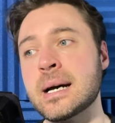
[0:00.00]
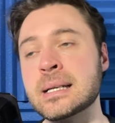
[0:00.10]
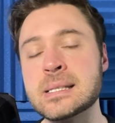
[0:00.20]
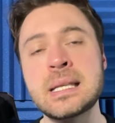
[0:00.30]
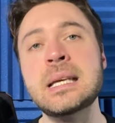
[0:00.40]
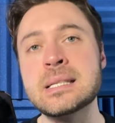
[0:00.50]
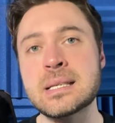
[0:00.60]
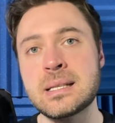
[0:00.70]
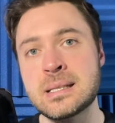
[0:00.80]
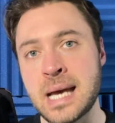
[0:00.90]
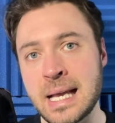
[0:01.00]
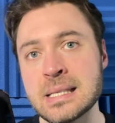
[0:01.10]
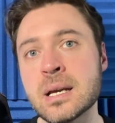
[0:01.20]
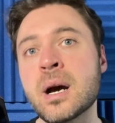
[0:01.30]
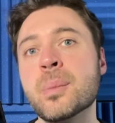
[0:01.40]
And these
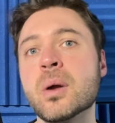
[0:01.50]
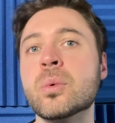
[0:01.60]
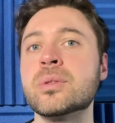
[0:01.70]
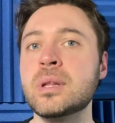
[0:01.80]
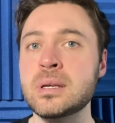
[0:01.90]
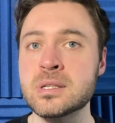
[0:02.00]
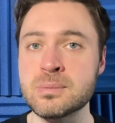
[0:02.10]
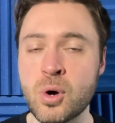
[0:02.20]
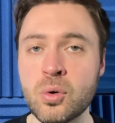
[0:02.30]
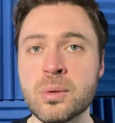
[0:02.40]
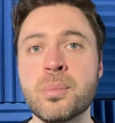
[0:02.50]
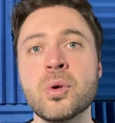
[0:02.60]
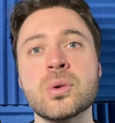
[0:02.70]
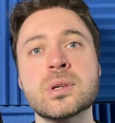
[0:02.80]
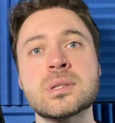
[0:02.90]
tend to come out with these smaller
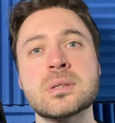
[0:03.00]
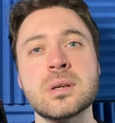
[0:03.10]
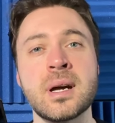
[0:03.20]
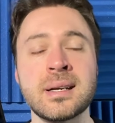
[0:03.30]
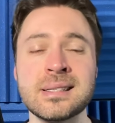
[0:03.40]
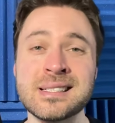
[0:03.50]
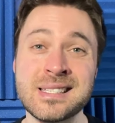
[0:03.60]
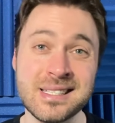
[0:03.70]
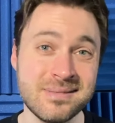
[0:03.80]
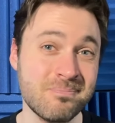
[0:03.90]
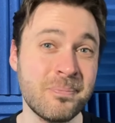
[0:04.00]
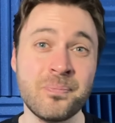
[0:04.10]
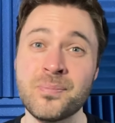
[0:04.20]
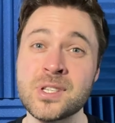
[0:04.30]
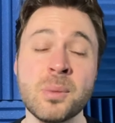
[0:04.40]
books and
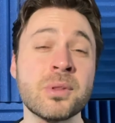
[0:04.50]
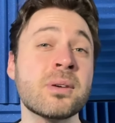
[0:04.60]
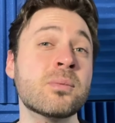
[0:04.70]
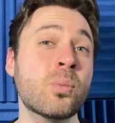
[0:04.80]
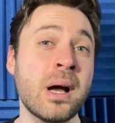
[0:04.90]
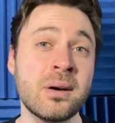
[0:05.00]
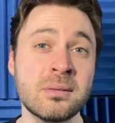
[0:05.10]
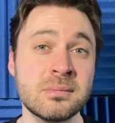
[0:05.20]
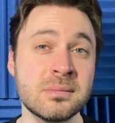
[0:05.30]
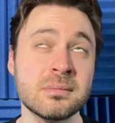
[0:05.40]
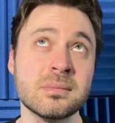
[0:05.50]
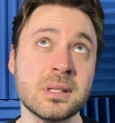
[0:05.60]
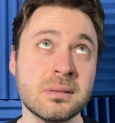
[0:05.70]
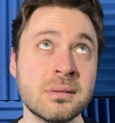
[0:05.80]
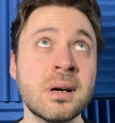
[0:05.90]
some of the
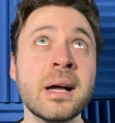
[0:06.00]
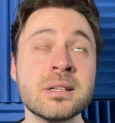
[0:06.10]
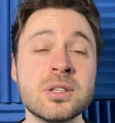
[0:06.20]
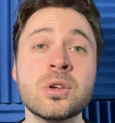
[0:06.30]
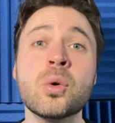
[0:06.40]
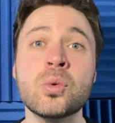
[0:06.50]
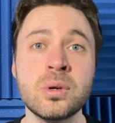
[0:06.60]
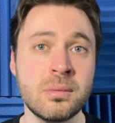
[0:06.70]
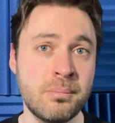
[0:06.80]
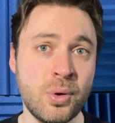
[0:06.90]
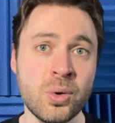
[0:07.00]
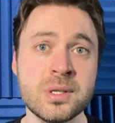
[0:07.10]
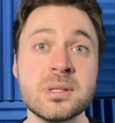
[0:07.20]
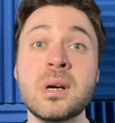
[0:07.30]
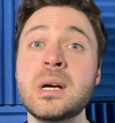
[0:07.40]
less known
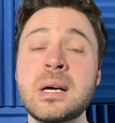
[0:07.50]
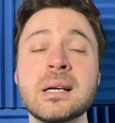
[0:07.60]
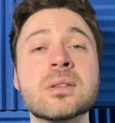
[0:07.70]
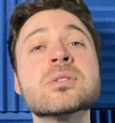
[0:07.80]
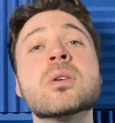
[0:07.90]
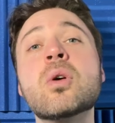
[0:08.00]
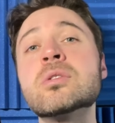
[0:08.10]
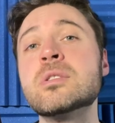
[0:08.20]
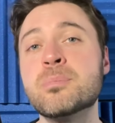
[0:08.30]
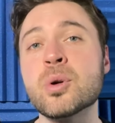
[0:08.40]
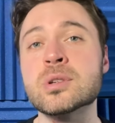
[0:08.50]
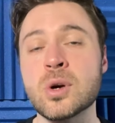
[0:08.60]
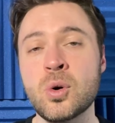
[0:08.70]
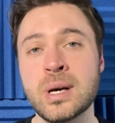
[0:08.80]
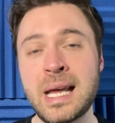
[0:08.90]
books. There's a lot of books
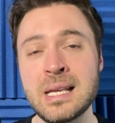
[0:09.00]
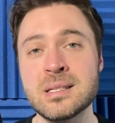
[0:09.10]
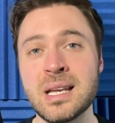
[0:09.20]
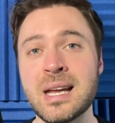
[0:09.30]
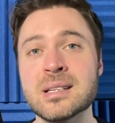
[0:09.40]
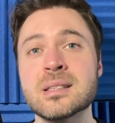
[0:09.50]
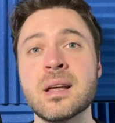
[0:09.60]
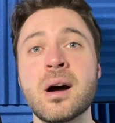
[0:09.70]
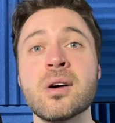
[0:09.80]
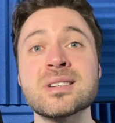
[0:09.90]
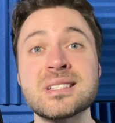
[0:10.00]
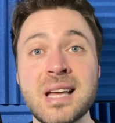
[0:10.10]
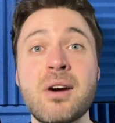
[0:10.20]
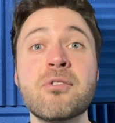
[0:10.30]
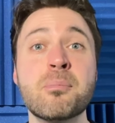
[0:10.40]
on ACX that are
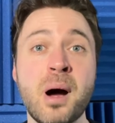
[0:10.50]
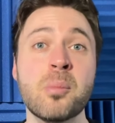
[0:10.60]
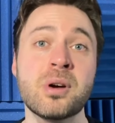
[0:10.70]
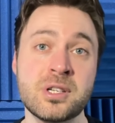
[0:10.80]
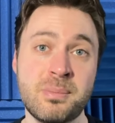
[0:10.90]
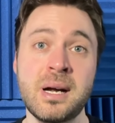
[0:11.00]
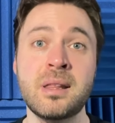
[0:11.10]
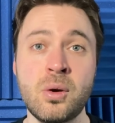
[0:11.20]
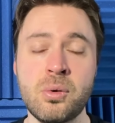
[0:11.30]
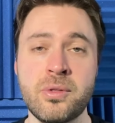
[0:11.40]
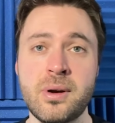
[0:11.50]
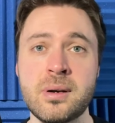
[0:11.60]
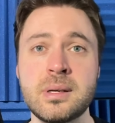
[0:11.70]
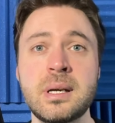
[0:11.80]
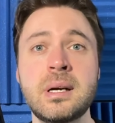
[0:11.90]
self-published by the author,